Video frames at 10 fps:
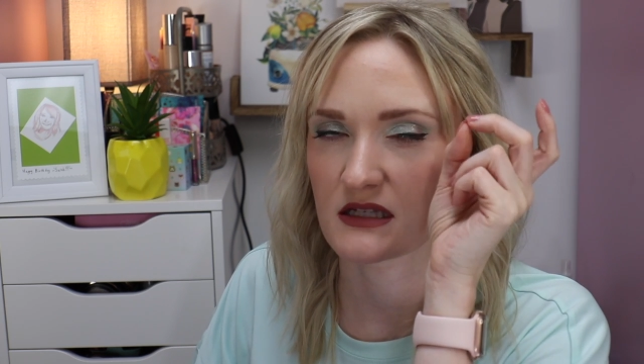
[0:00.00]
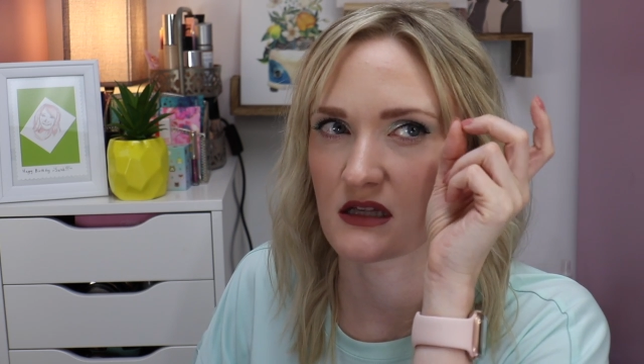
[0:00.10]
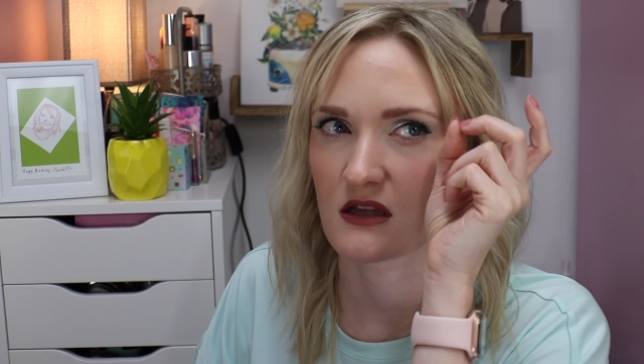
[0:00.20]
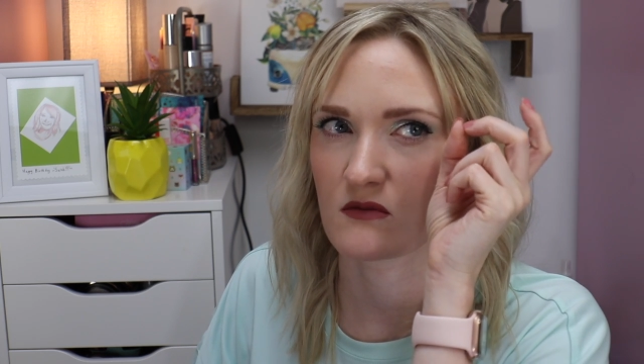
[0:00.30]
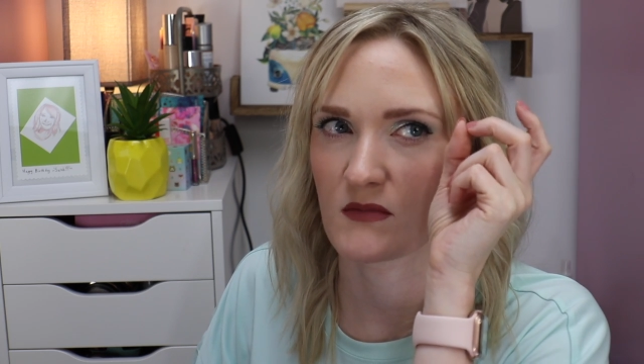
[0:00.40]
and
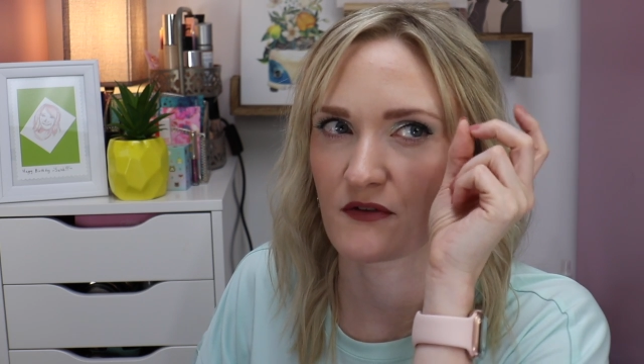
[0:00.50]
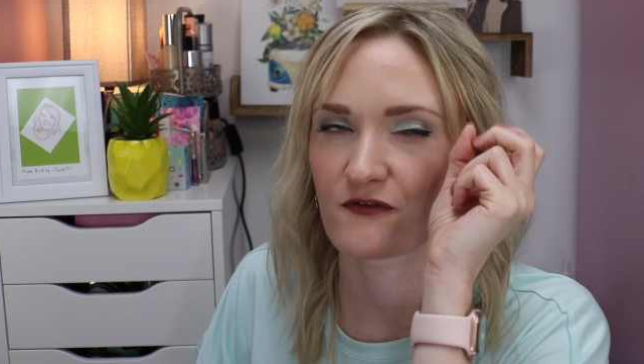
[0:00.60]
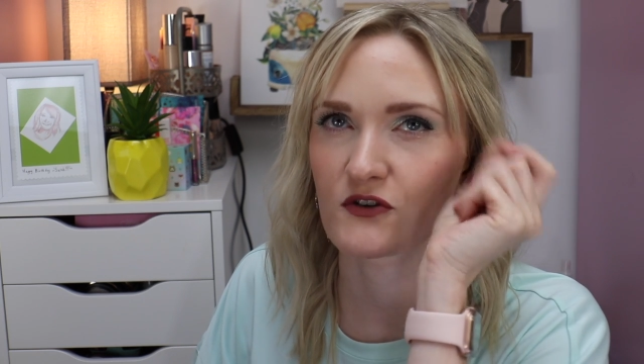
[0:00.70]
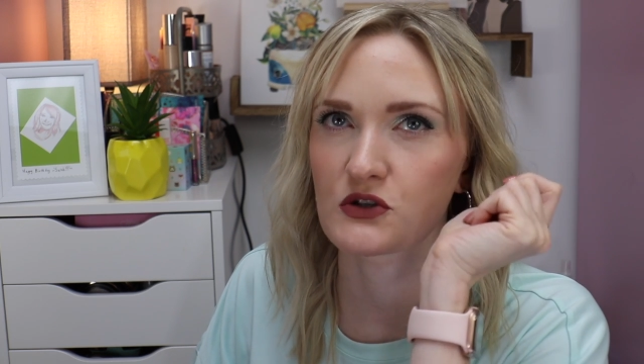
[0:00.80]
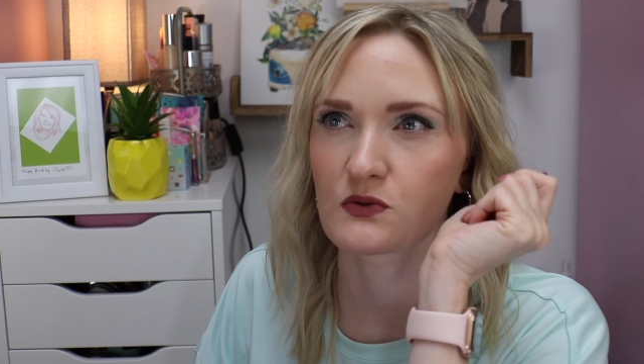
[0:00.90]
my
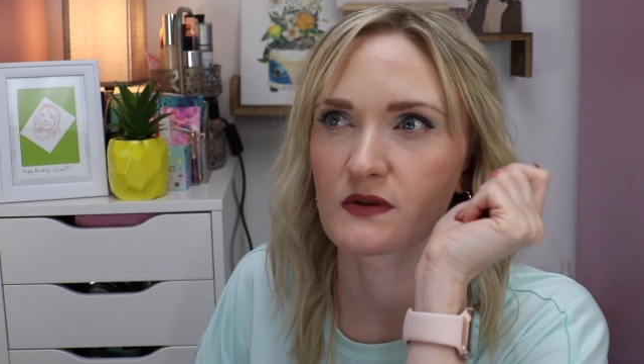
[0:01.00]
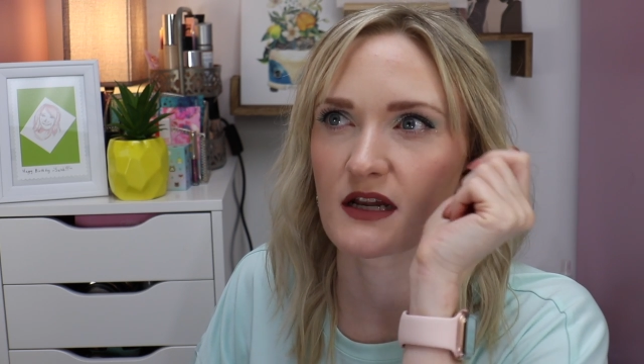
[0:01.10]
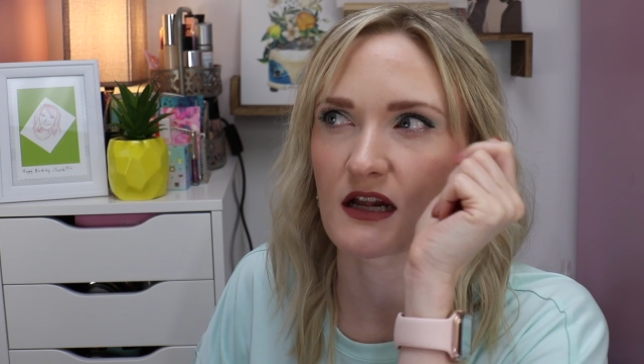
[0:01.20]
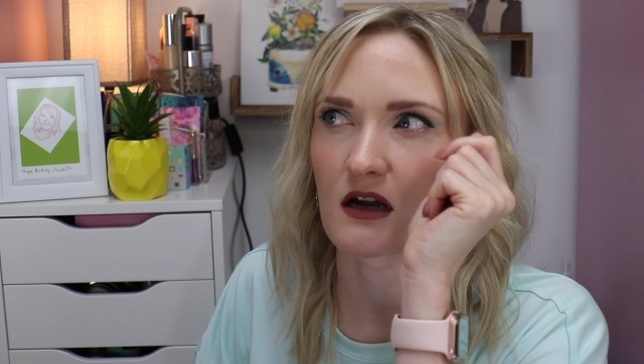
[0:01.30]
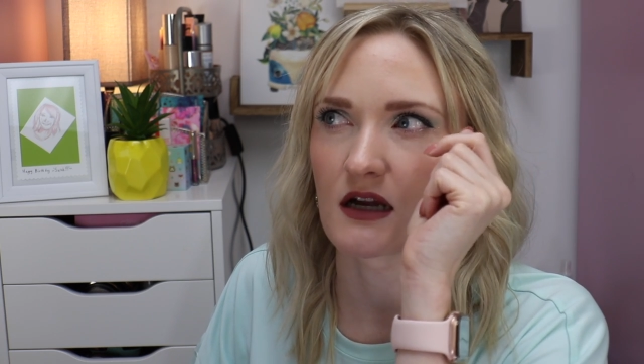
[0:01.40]
first one
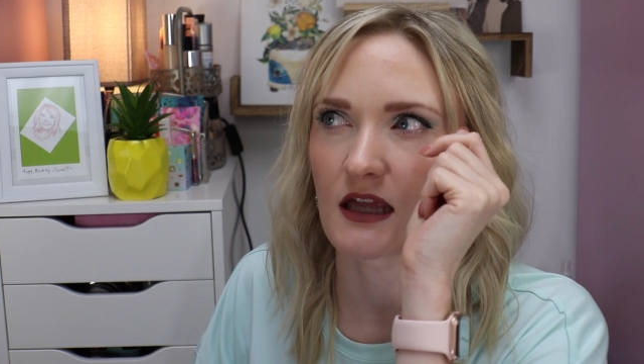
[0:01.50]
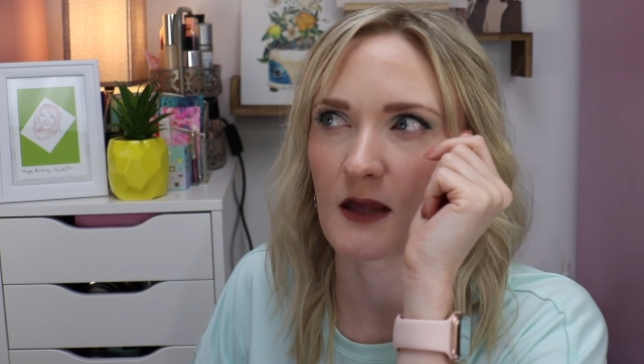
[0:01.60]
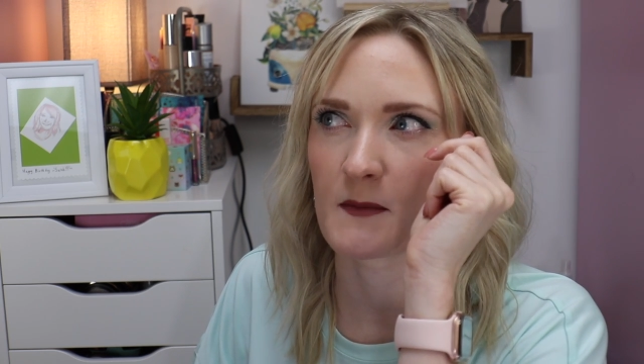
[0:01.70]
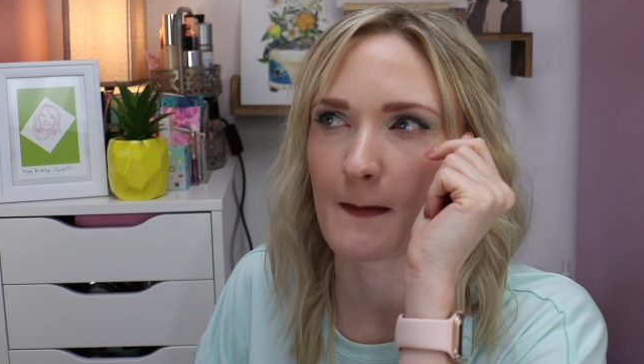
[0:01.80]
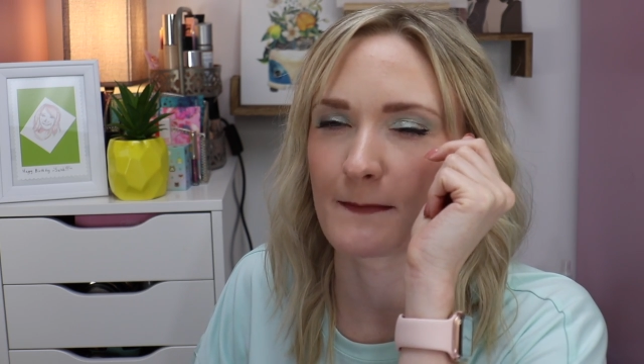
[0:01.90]
that I got
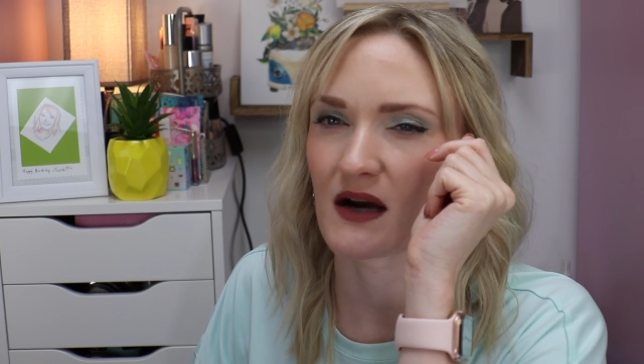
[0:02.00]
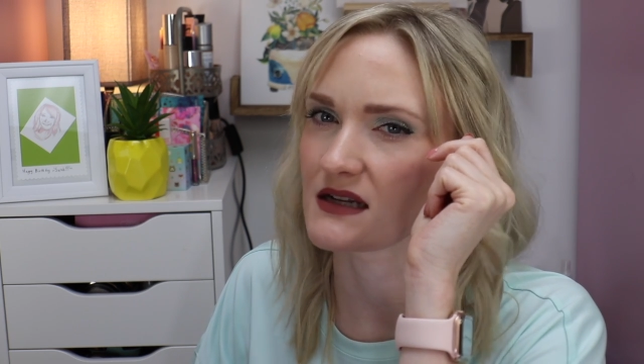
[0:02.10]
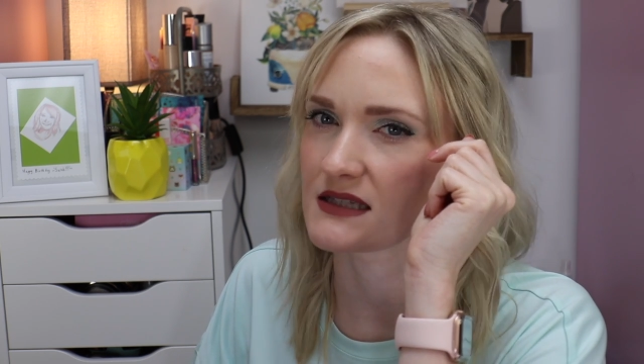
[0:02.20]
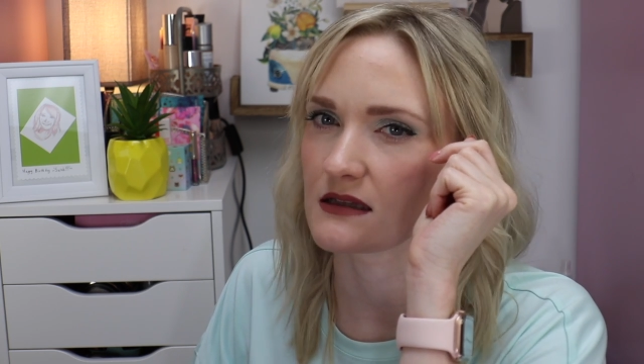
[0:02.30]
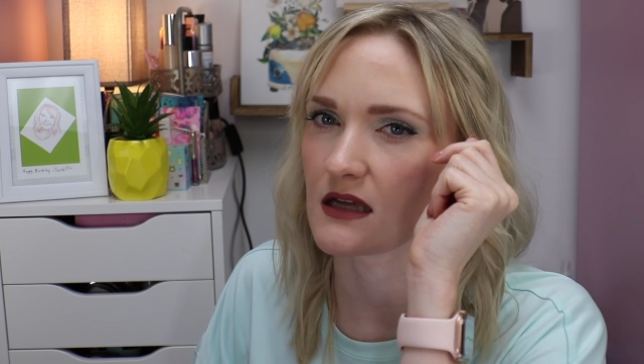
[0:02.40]
came in
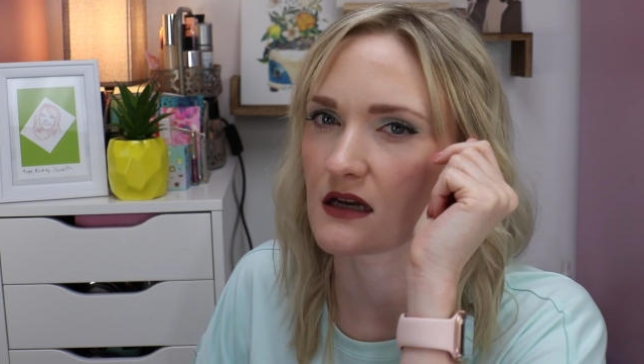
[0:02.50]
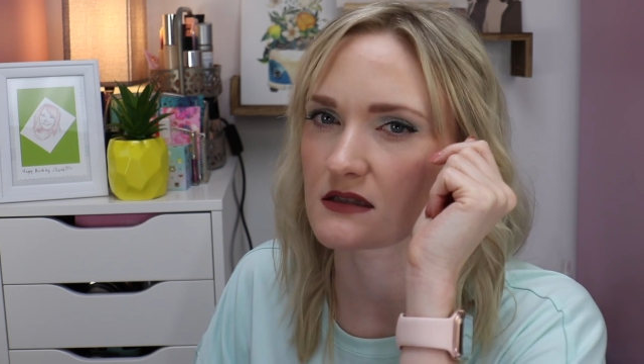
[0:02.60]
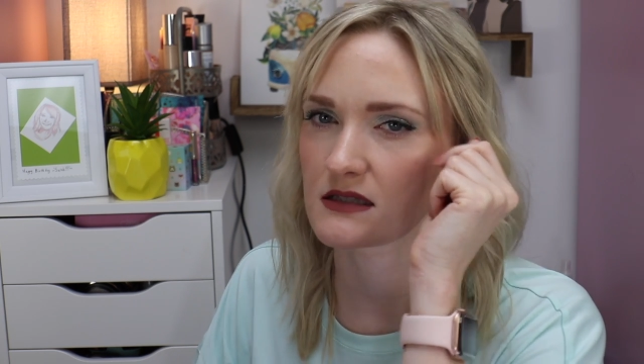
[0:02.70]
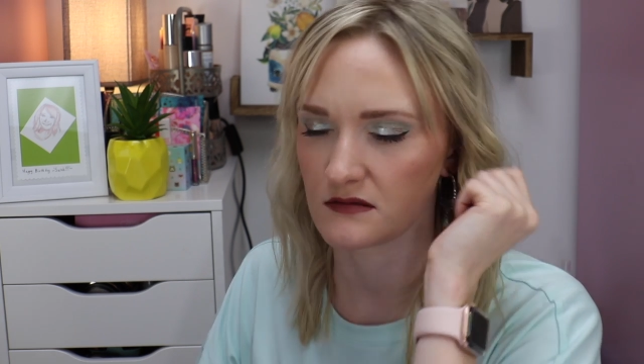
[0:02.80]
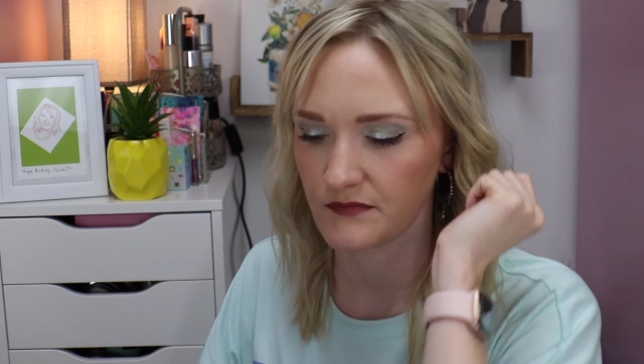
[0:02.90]
Boxy Luxe.